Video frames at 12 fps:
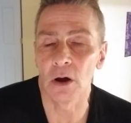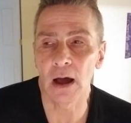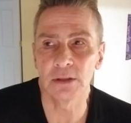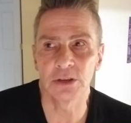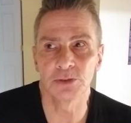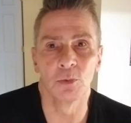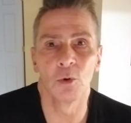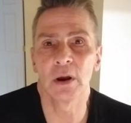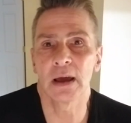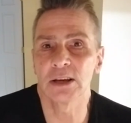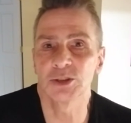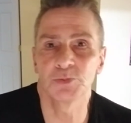This
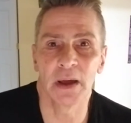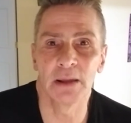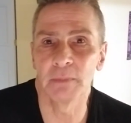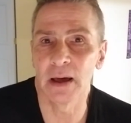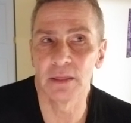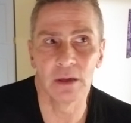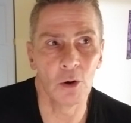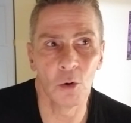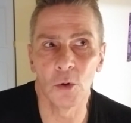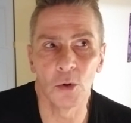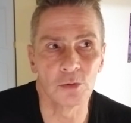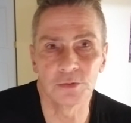morning I spent the
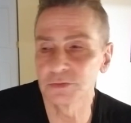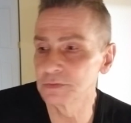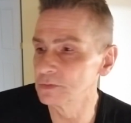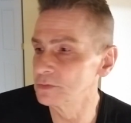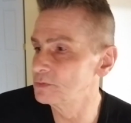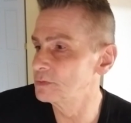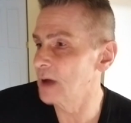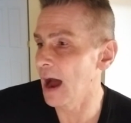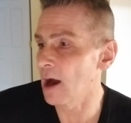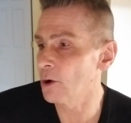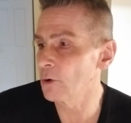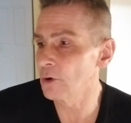whole
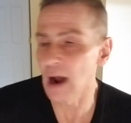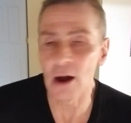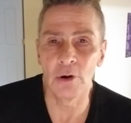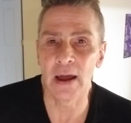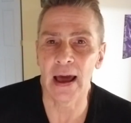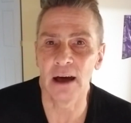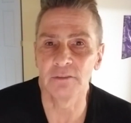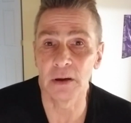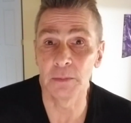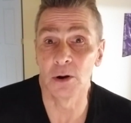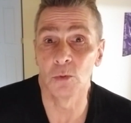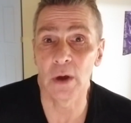hour and a half I've
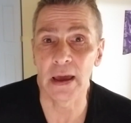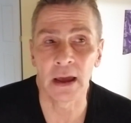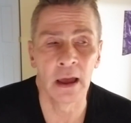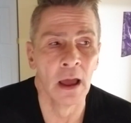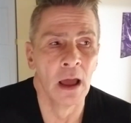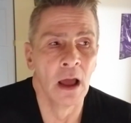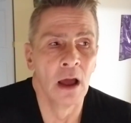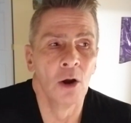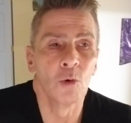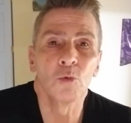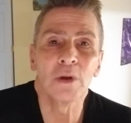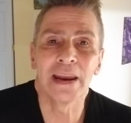been awake
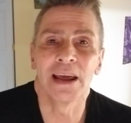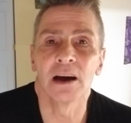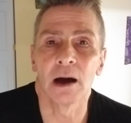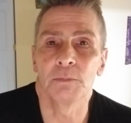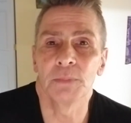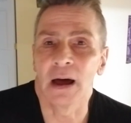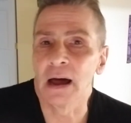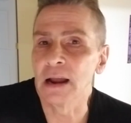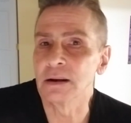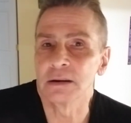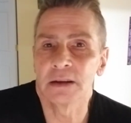reading up on